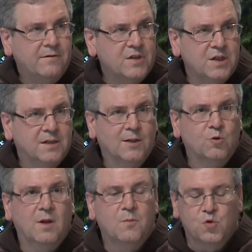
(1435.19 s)

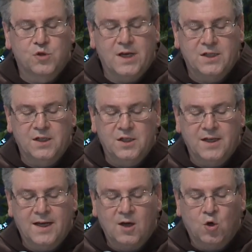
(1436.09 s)
place,
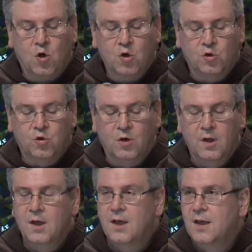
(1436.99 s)
our missionary
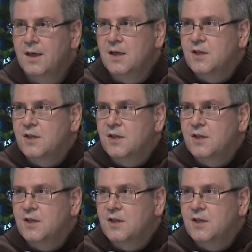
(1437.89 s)
efforts.